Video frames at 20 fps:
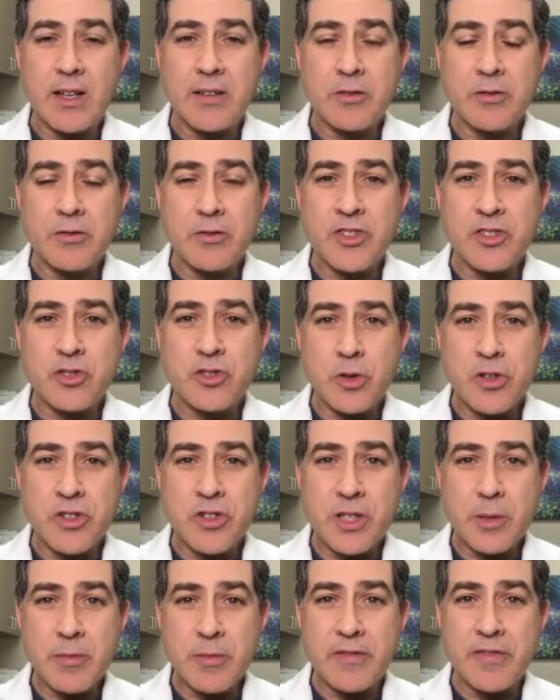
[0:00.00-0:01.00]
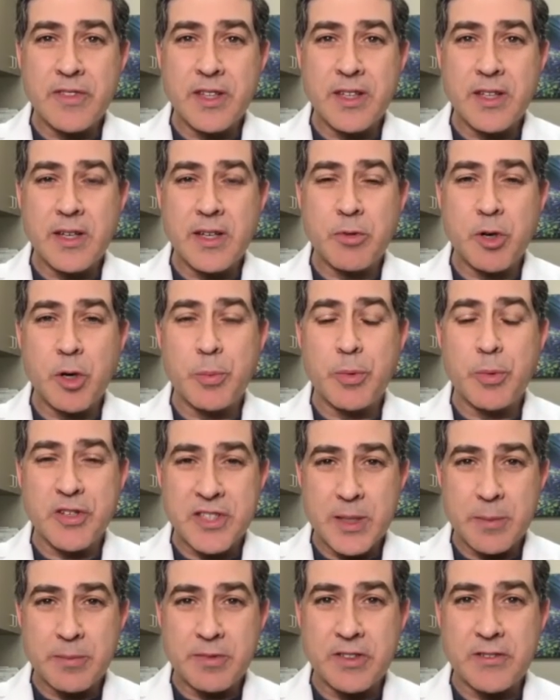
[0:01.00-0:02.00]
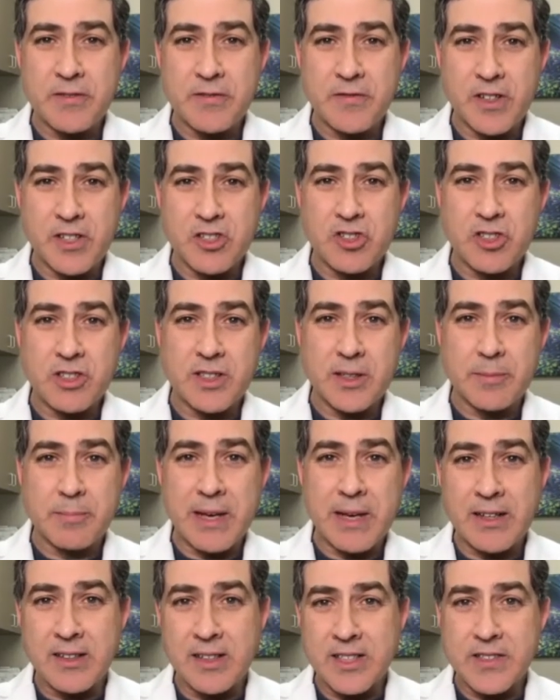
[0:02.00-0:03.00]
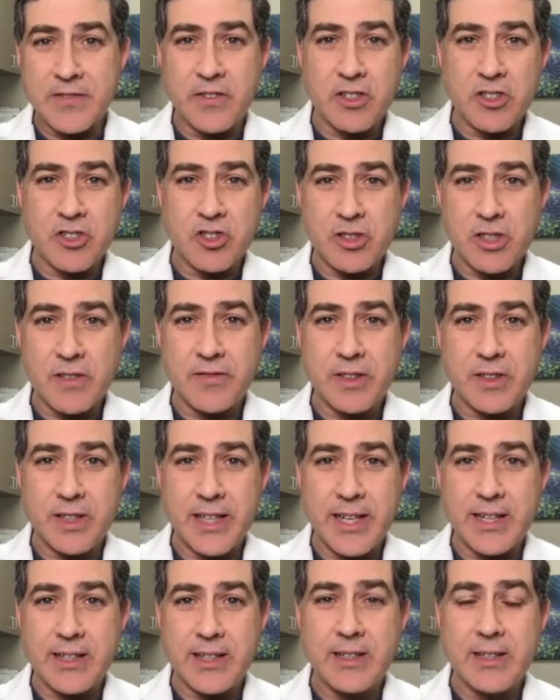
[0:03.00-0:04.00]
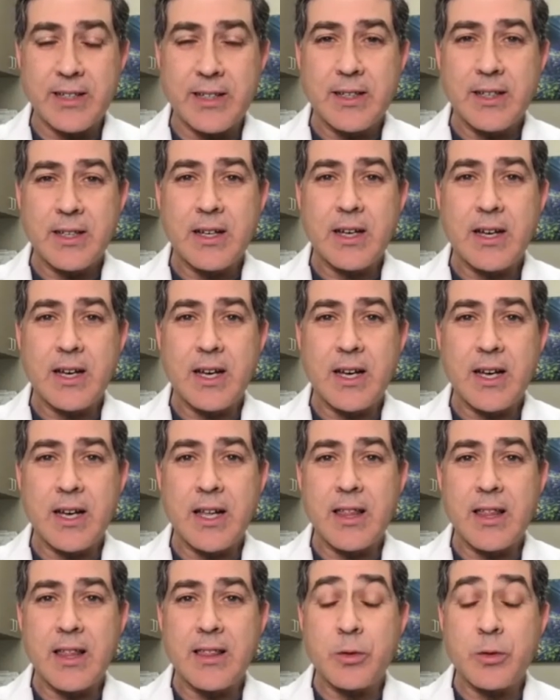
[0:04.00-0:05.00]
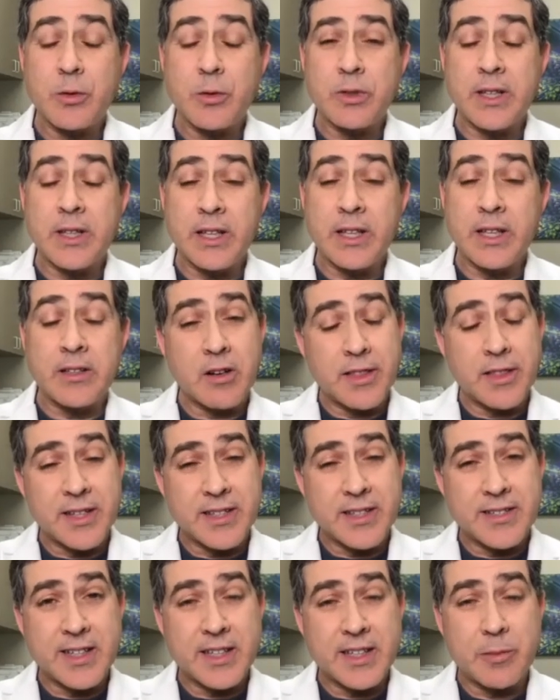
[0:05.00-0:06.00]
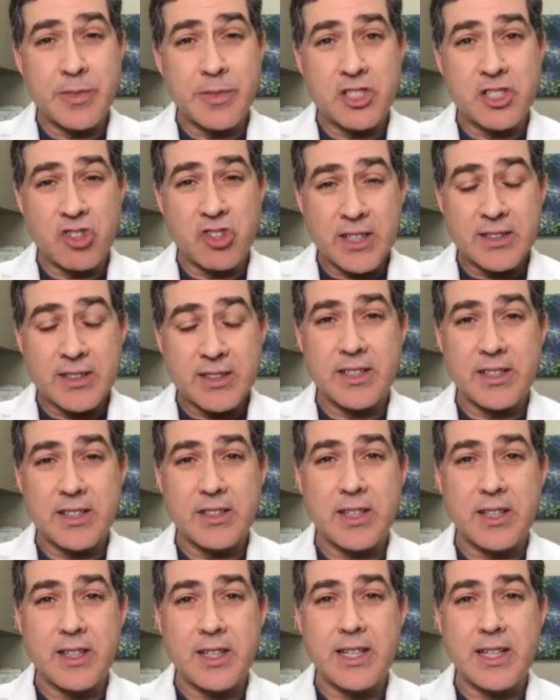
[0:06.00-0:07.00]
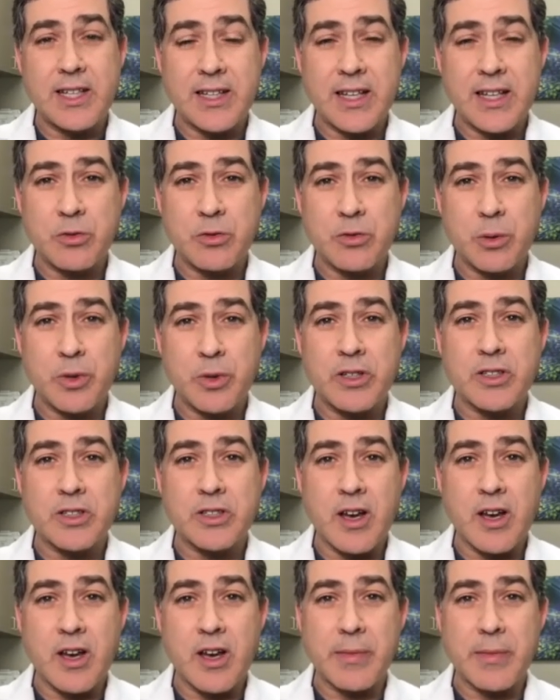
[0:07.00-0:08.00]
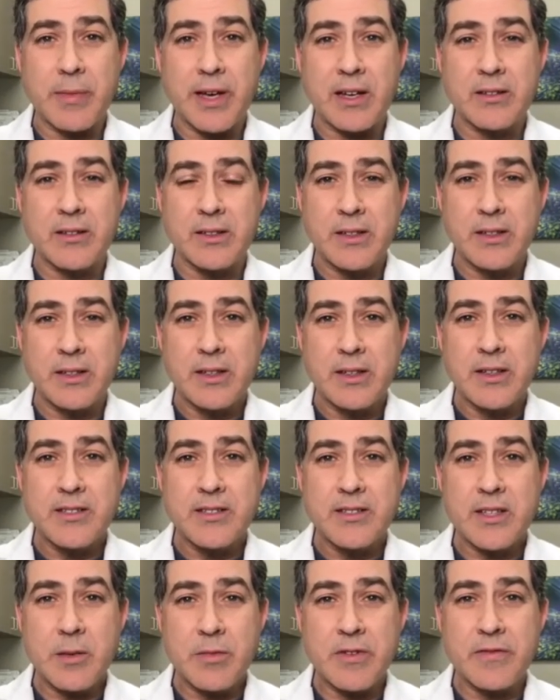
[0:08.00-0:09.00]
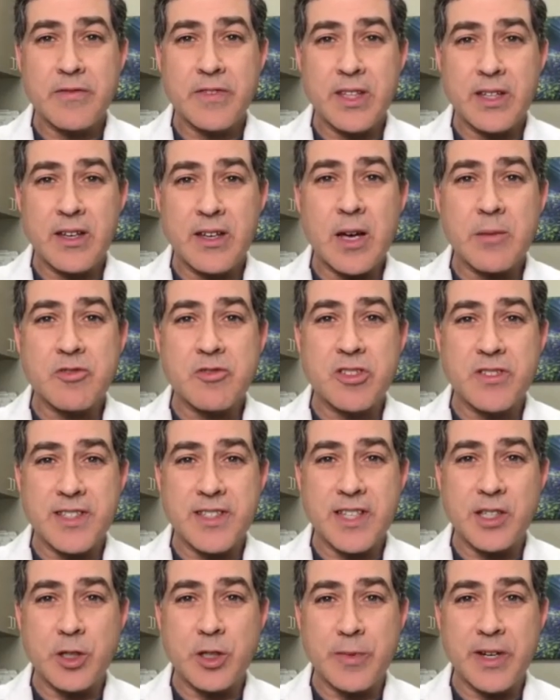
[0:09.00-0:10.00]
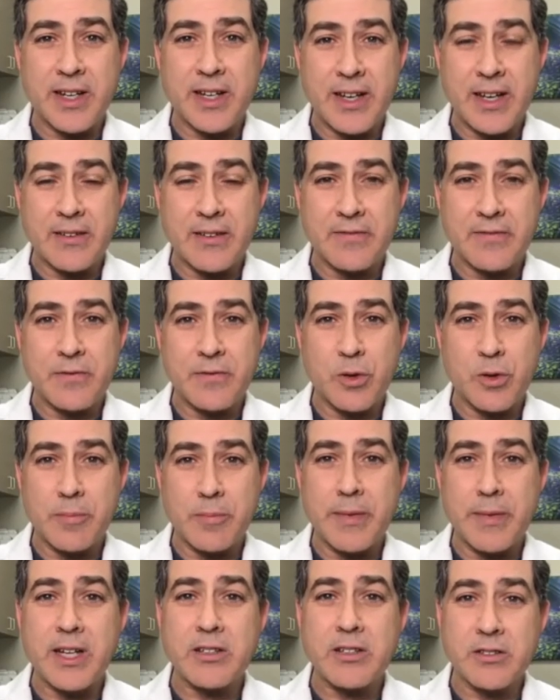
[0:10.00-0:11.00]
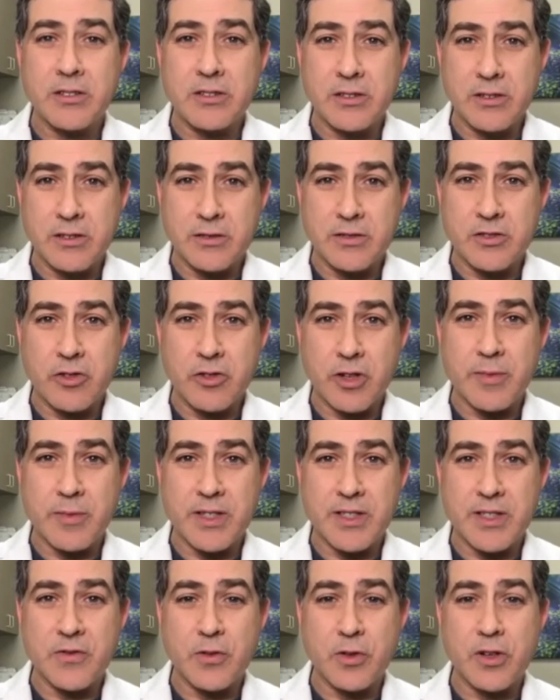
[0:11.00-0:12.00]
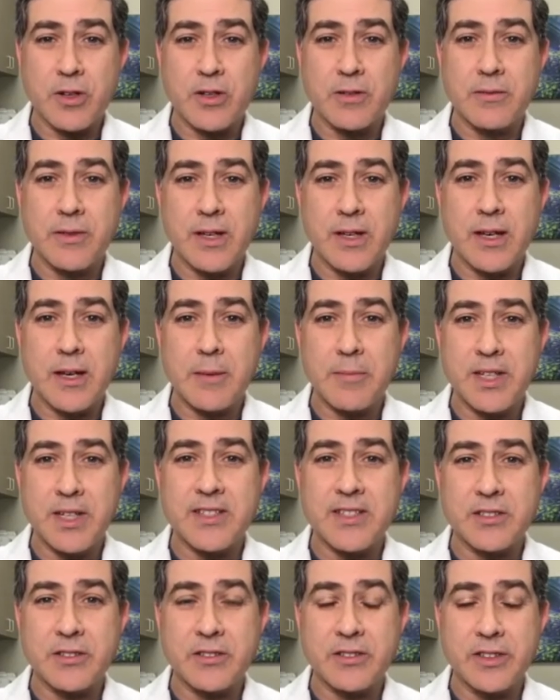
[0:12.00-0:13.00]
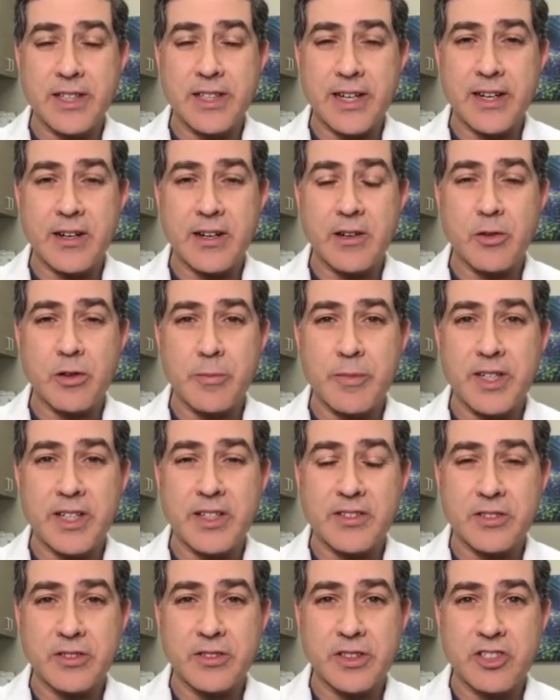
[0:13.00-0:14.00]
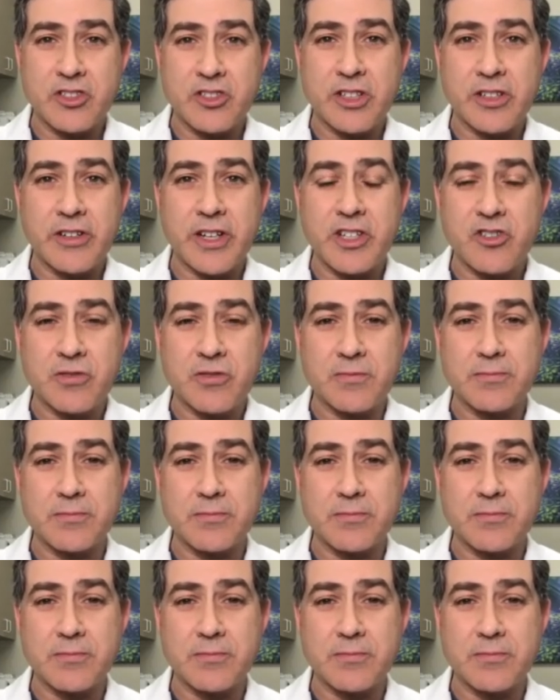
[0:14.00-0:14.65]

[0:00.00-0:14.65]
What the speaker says: restore some of the proprioceptive function, the balance function of the leg. Then there are things that can be injected into the knee, and that's where we're going to talk about some of the options that you might have for medical treatments for meniscal tear or meniscal degeneration.